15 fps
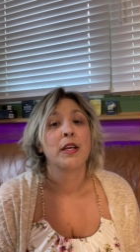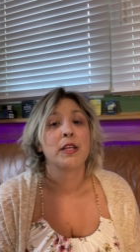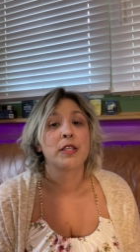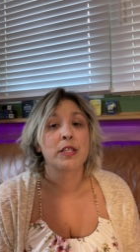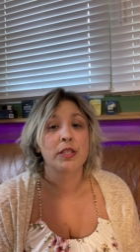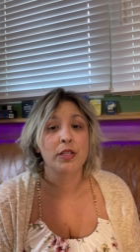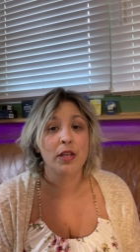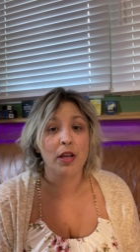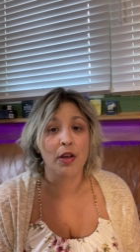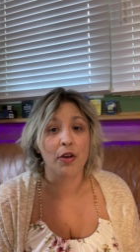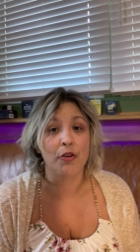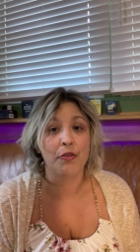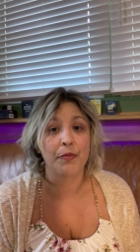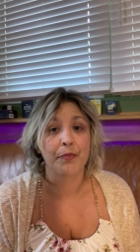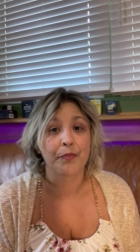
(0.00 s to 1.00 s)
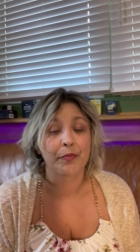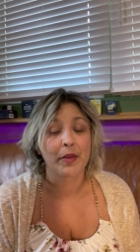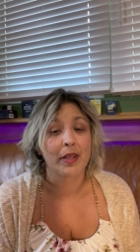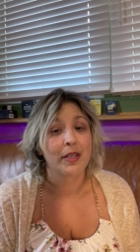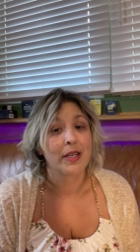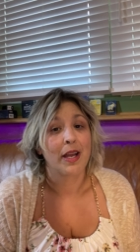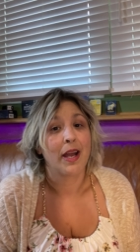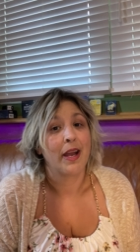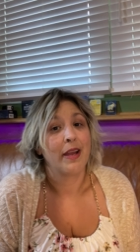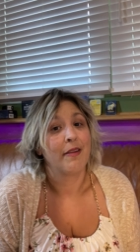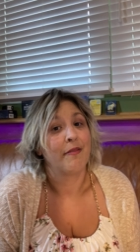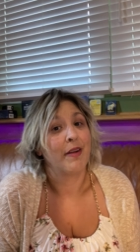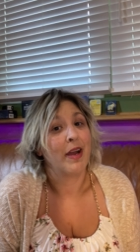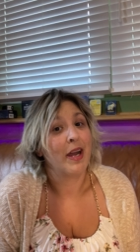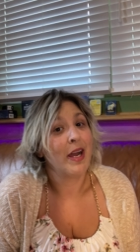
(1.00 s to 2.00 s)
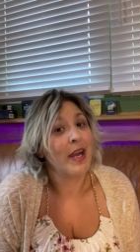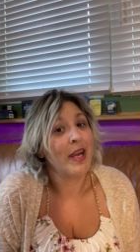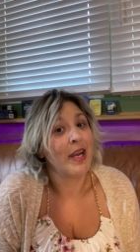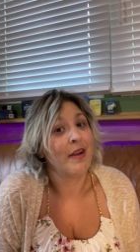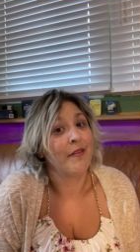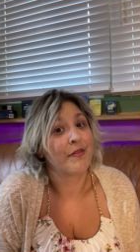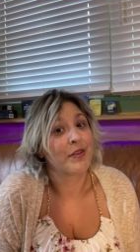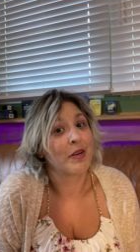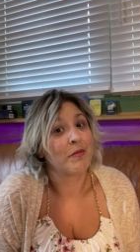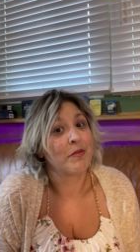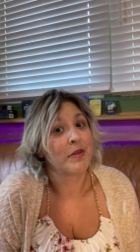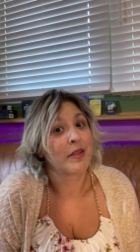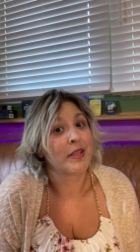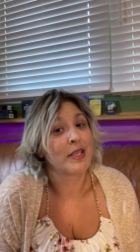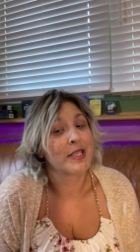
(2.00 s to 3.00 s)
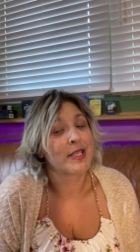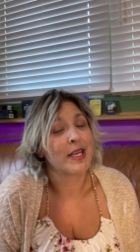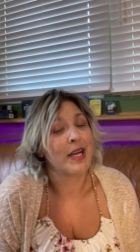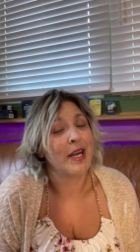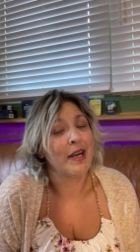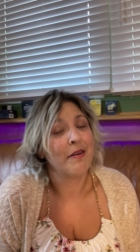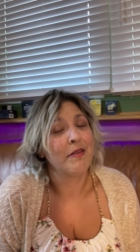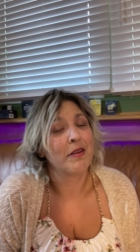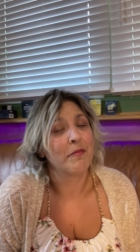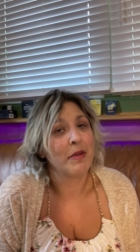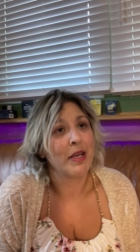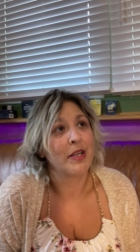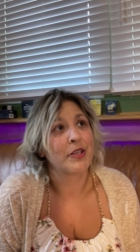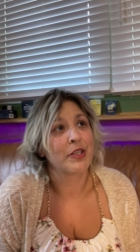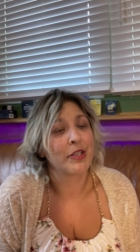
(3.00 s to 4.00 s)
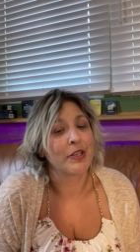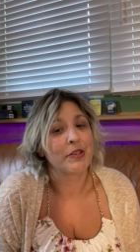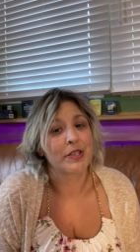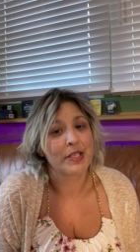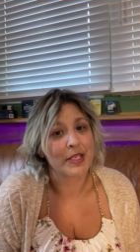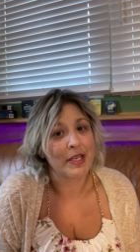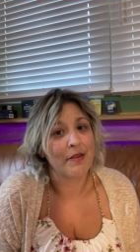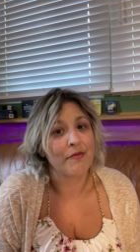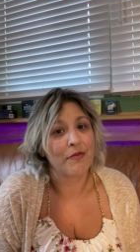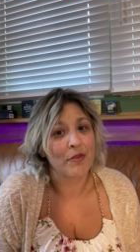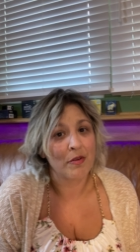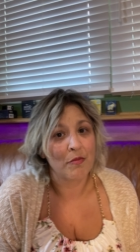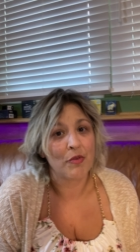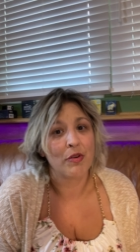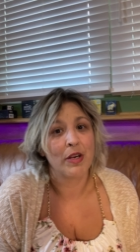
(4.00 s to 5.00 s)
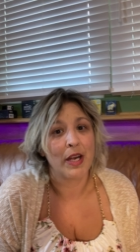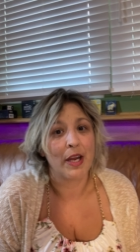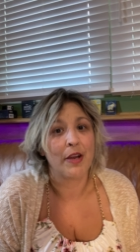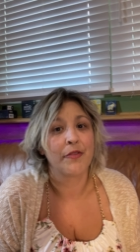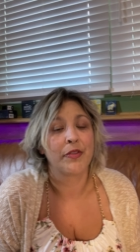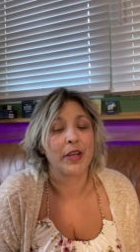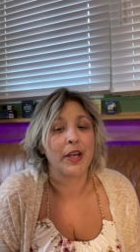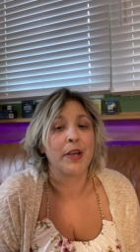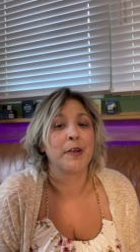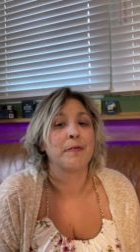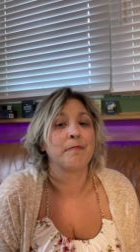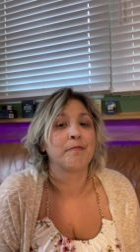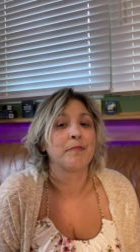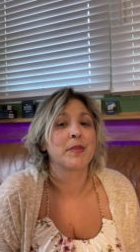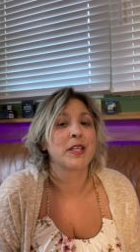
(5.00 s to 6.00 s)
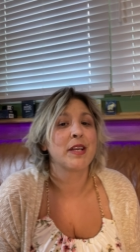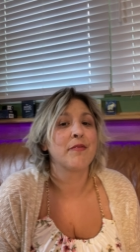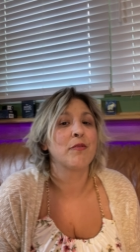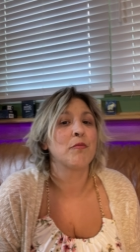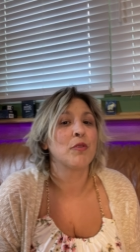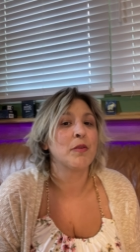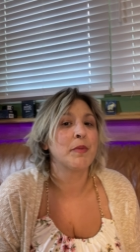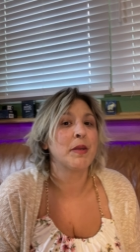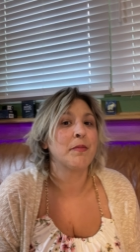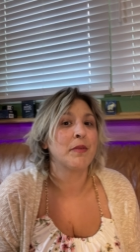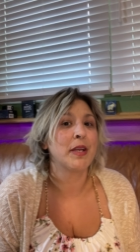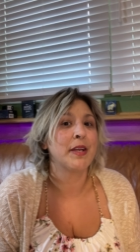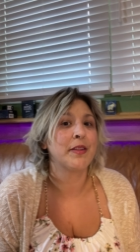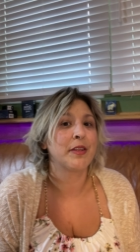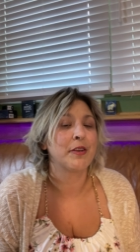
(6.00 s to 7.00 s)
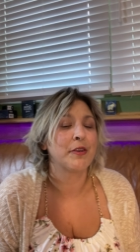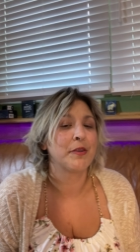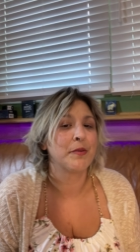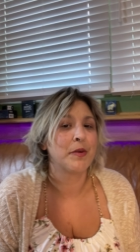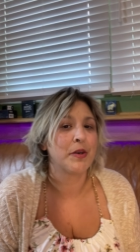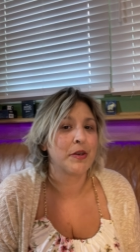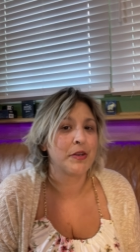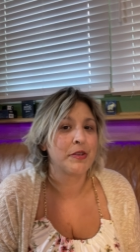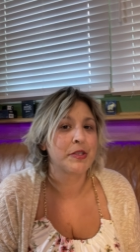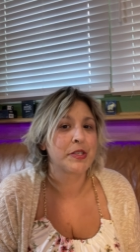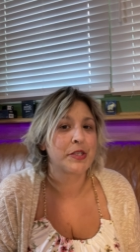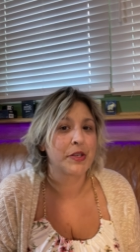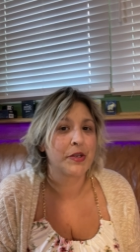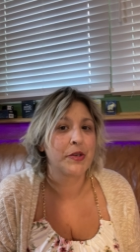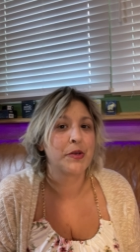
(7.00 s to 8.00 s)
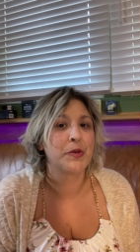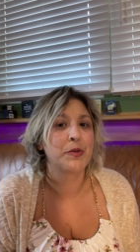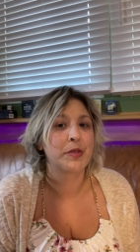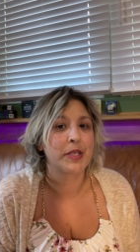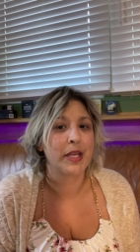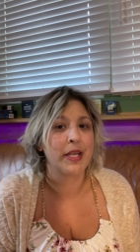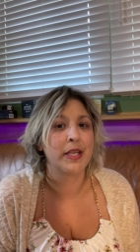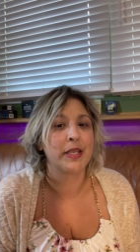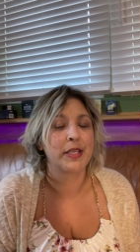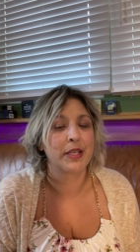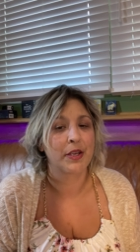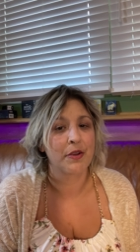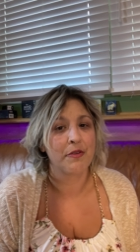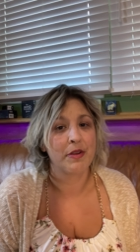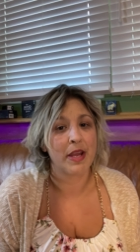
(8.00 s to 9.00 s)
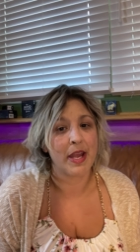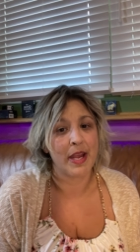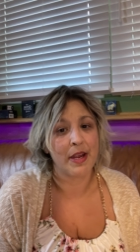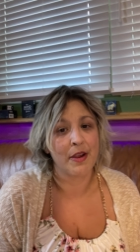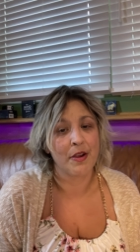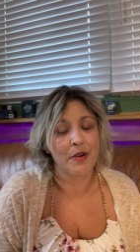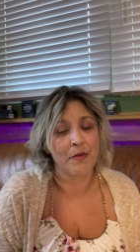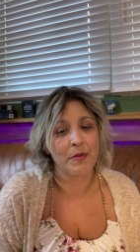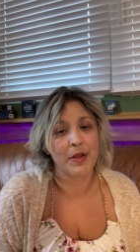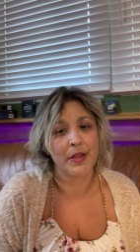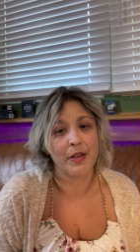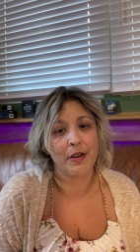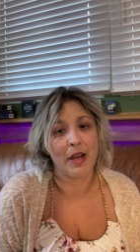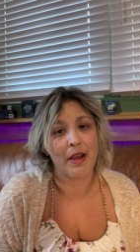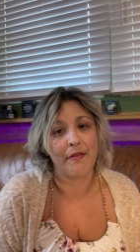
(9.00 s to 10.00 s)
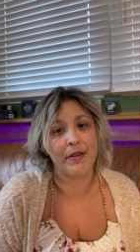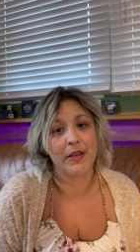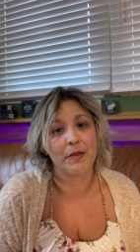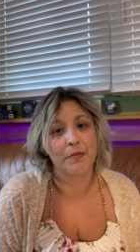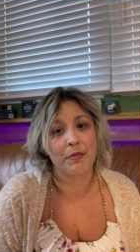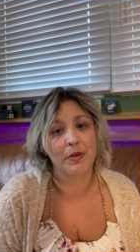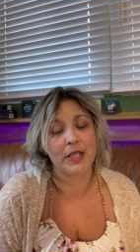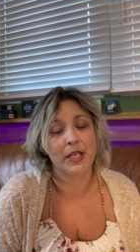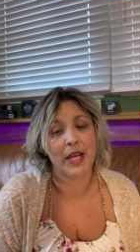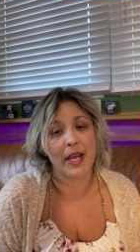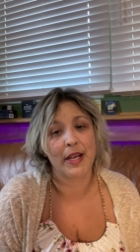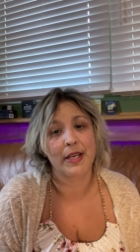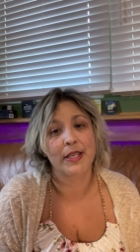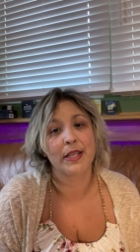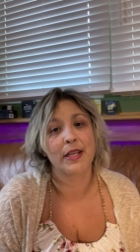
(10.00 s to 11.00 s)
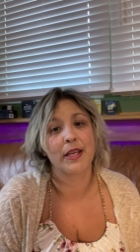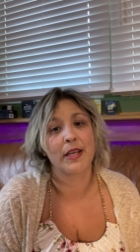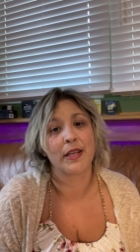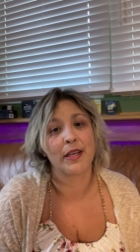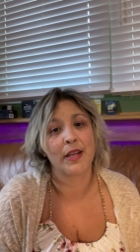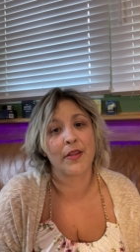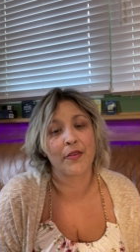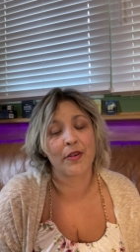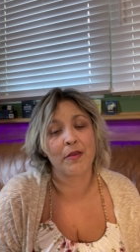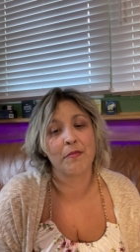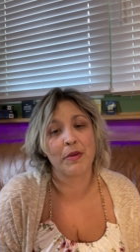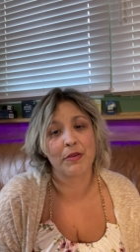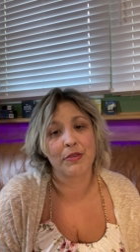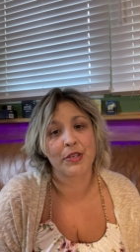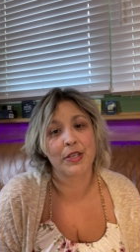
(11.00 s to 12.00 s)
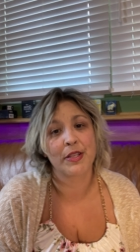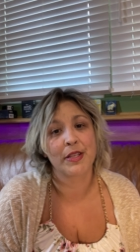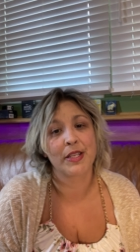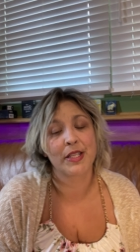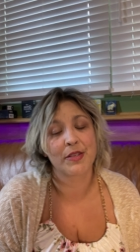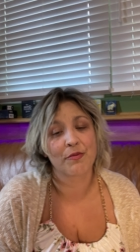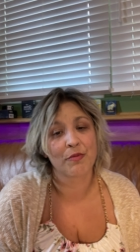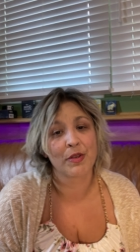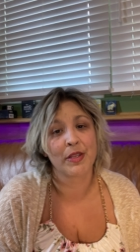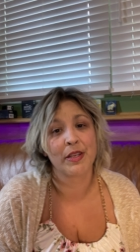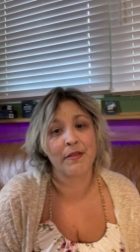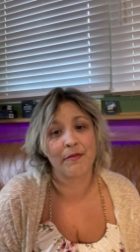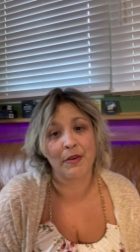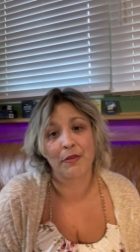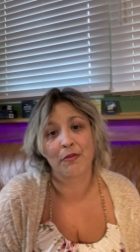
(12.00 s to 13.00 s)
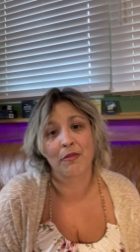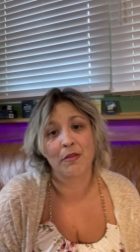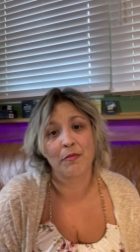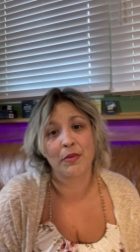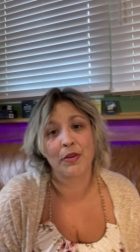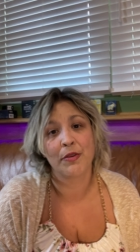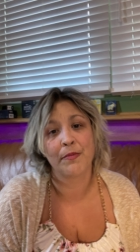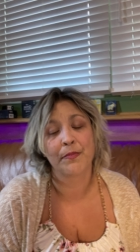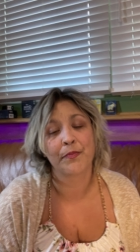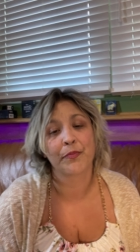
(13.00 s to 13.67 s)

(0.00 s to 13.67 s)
So, if I have trouble with this, I would imagine there's several more out there several more people out there who also tend to go to anger when they're having to protect another emotion that's really vulnerable.